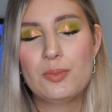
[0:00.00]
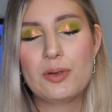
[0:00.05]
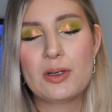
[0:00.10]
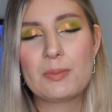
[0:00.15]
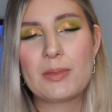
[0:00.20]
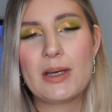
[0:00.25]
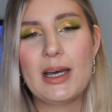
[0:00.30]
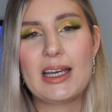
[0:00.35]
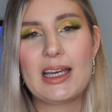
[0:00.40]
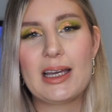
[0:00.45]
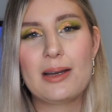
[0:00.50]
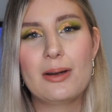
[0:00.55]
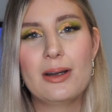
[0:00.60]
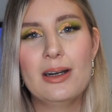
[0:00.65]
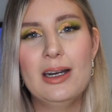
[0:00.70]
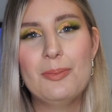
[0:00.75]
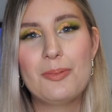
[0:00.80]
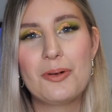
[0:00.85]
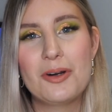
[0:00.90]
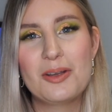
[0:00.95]
bring back a
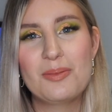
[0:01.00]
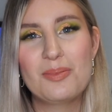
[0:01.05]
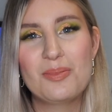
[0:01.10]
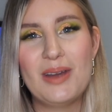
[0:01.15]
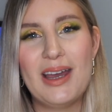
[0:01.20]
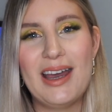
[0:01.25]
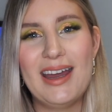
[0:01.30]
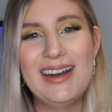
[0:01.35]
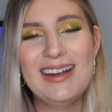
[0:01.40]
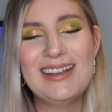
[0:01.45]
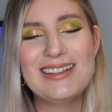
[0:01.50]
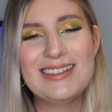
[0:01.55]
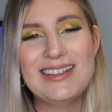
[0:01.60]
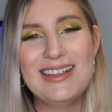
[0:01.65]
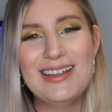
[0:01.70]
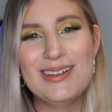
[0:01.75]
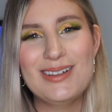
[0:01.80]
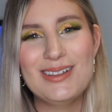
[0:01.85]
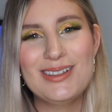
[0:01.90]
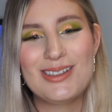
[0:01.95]
lip product pan this
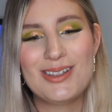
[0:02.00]
year,